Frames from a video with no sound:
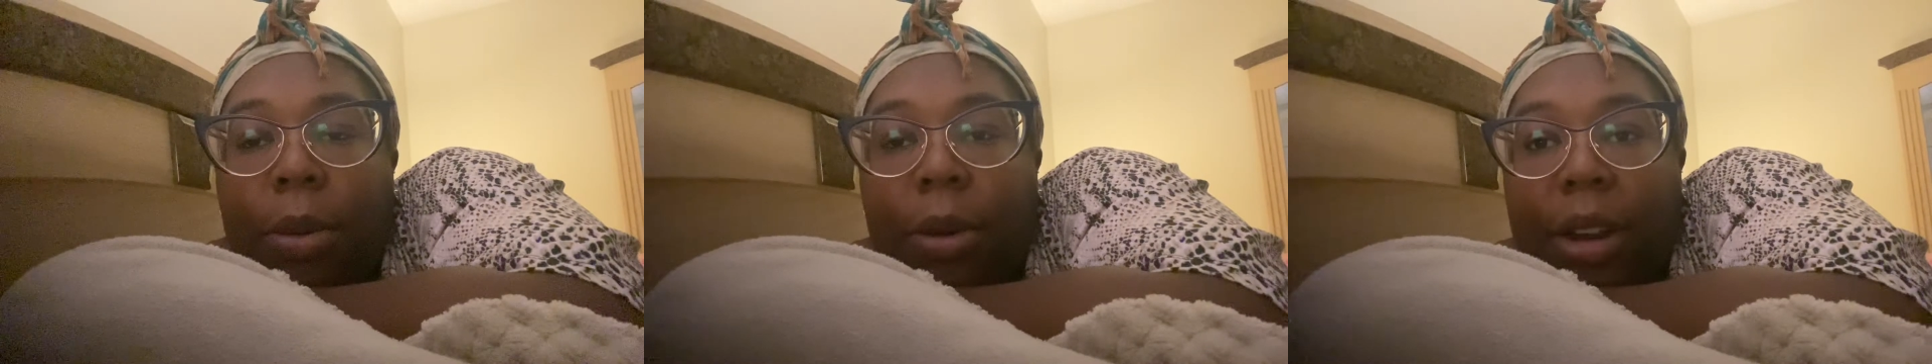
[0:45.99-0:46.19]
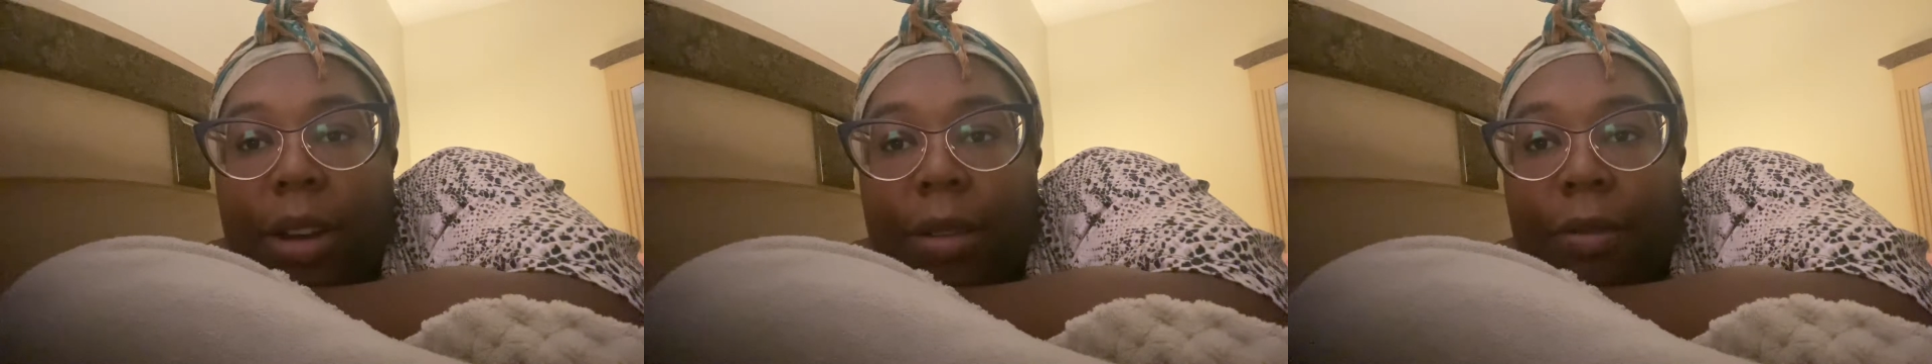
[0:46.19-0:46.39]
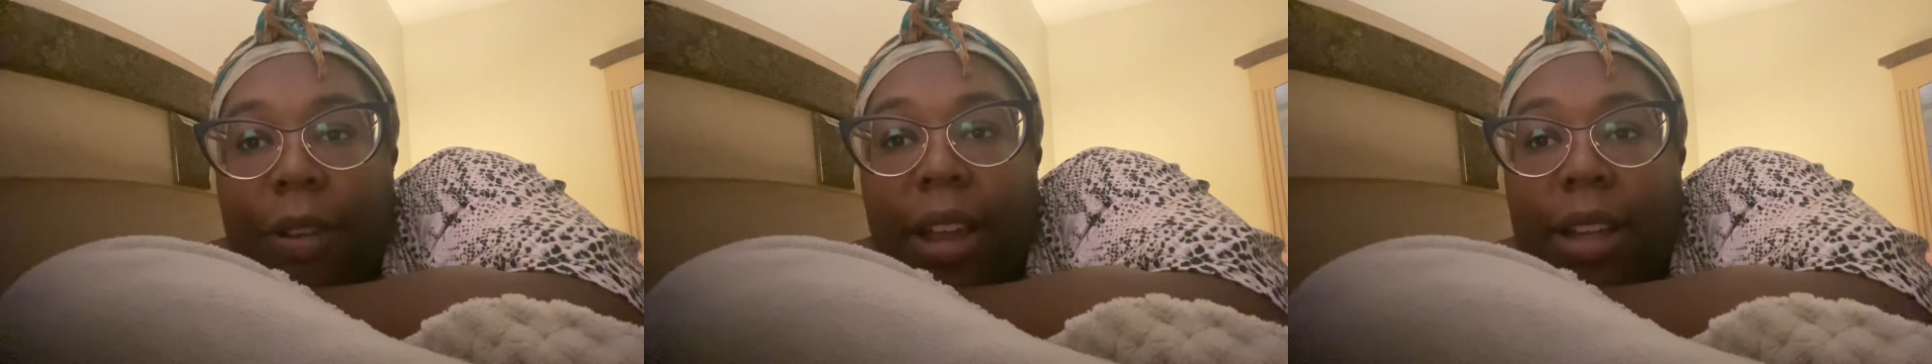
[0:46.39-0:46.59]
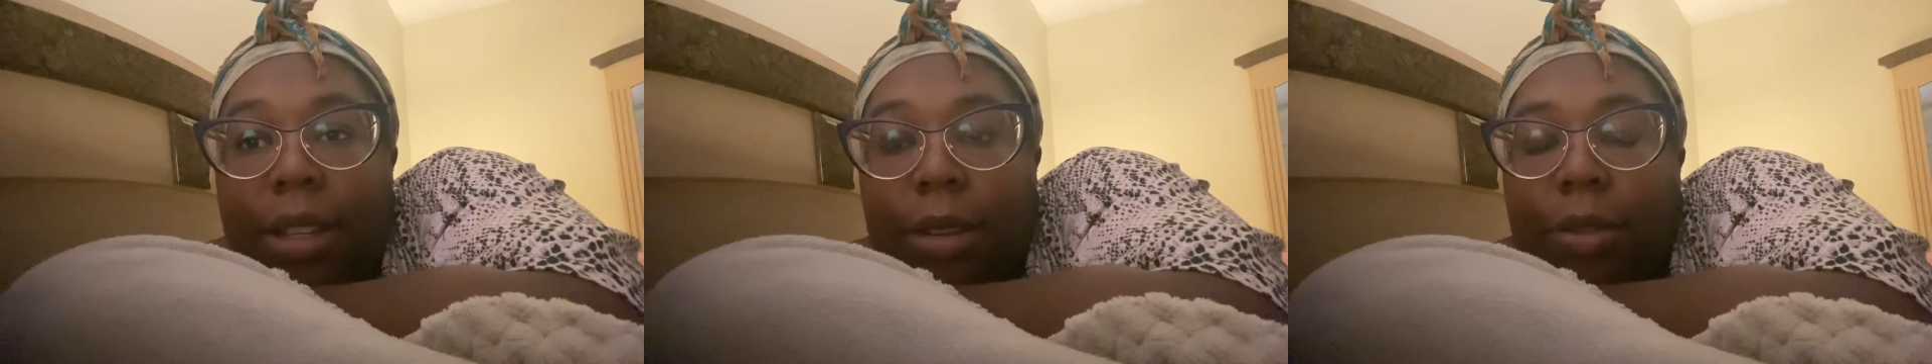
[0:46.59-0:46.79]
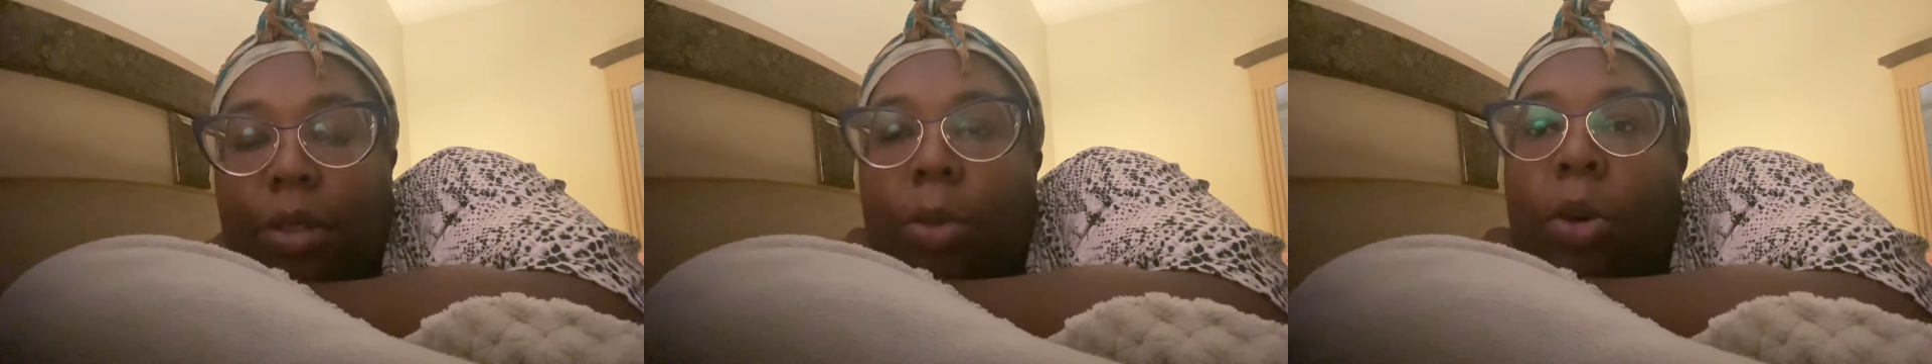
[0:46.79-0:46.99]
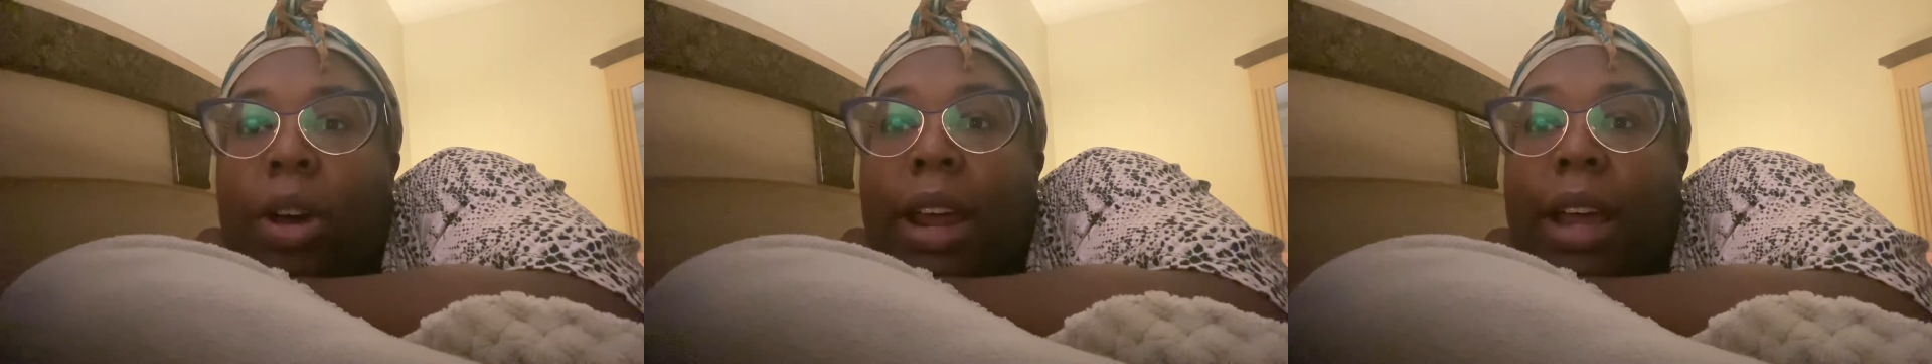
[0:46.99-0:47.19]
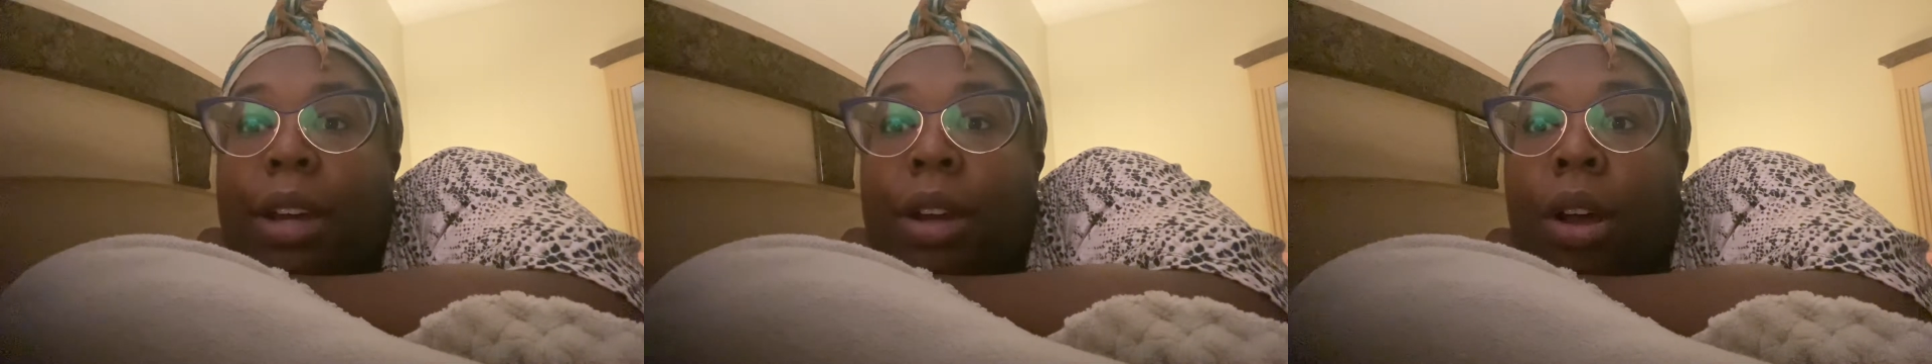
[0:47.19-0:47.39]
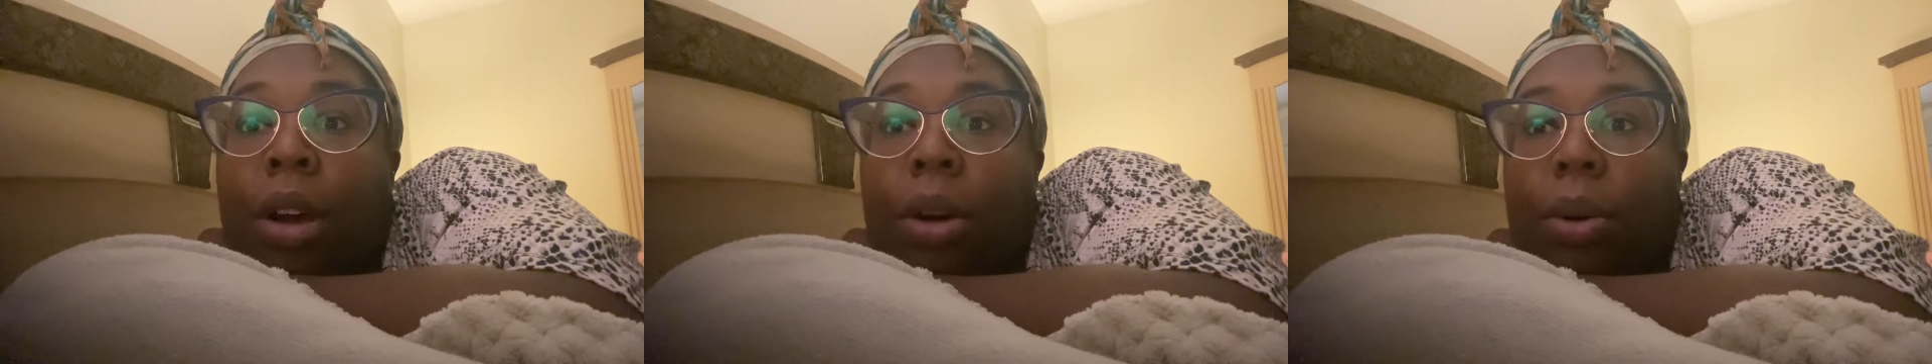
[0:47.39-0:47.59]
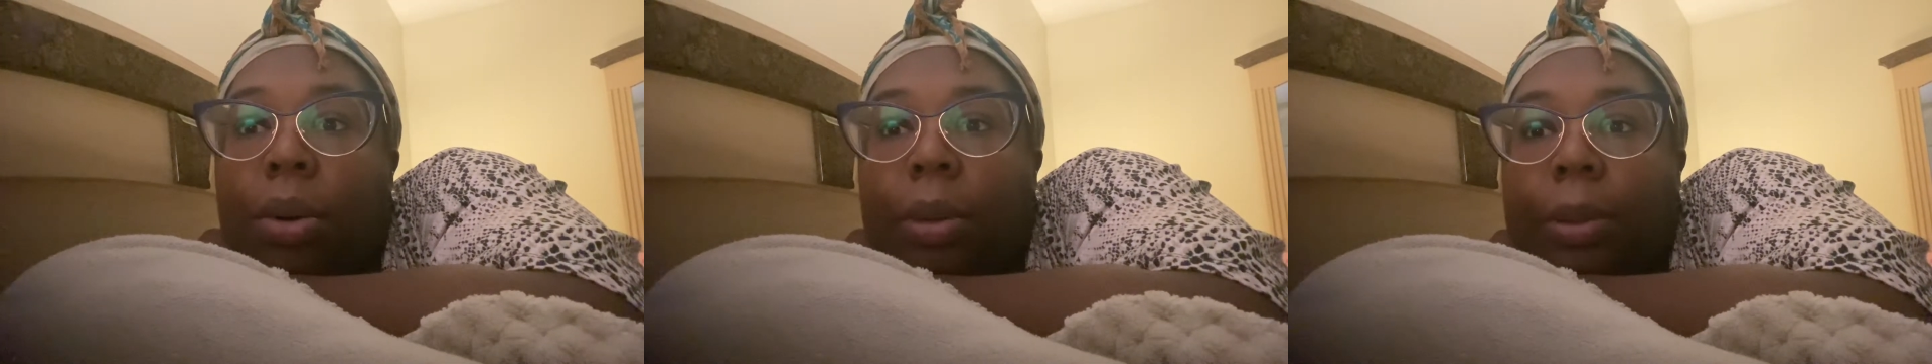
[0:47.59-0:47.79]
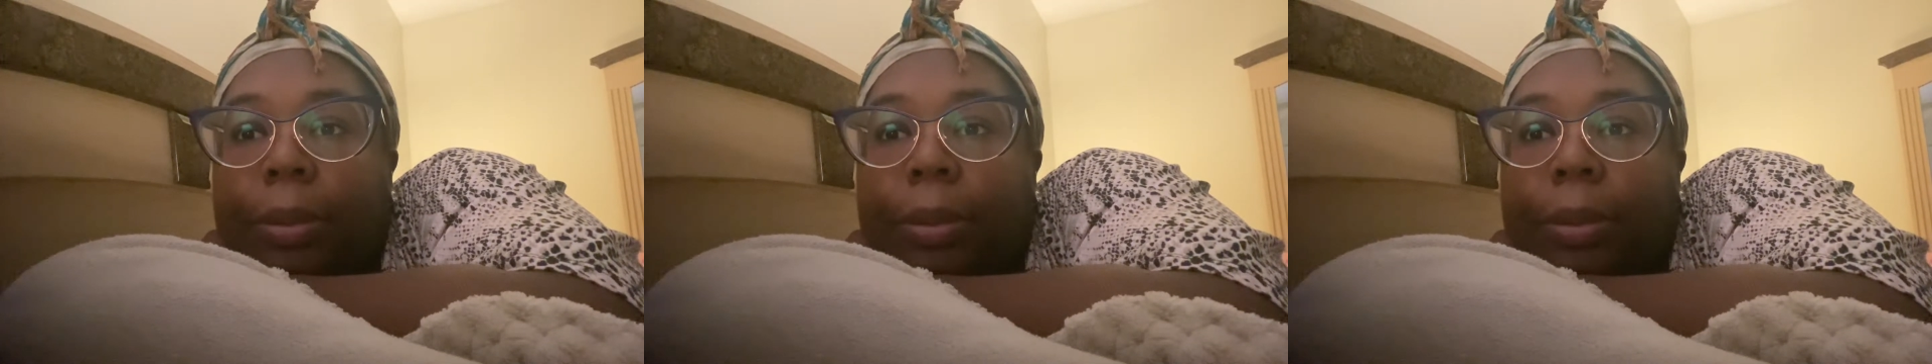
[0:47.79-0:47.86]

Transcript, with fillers: were infected from what I know.